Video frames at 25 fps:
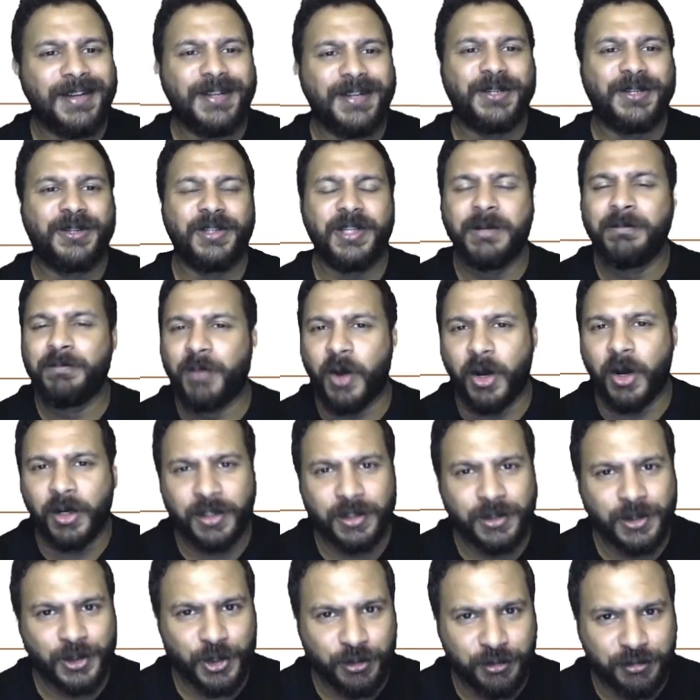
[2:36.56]
to the
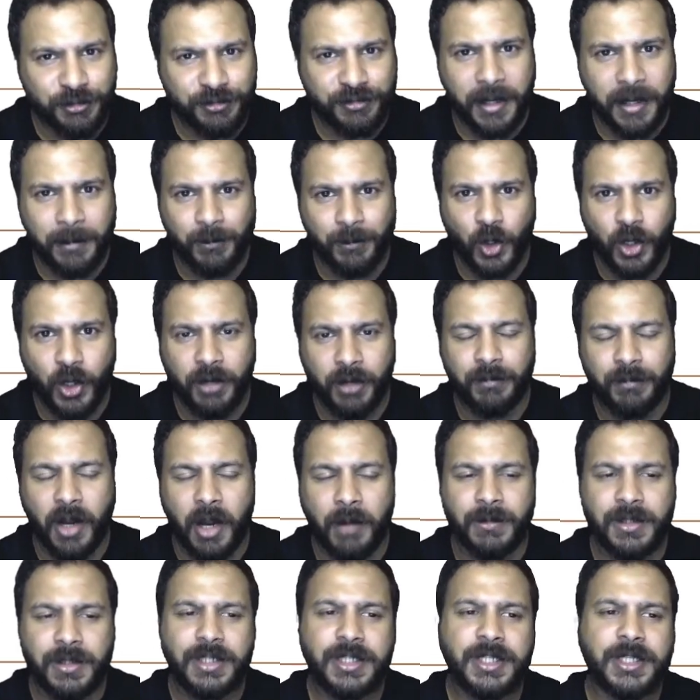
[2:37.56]
importance of employee
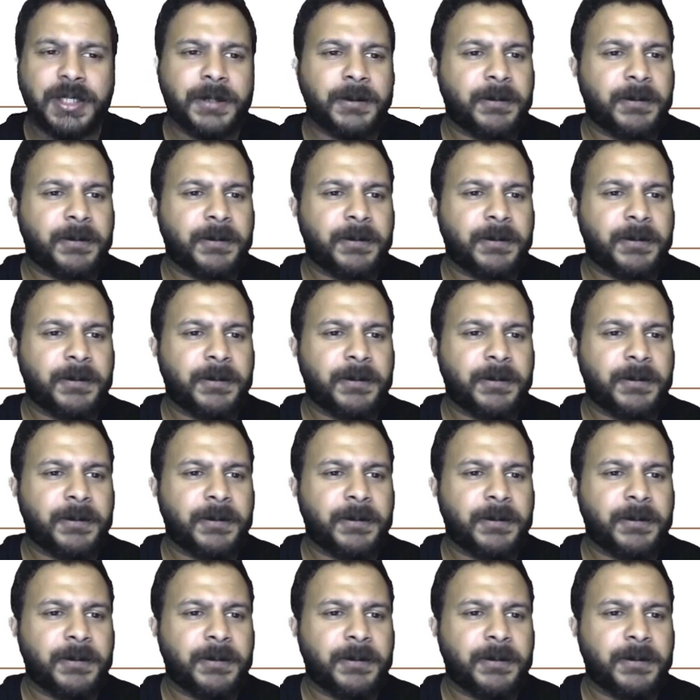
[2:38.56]
empowerment.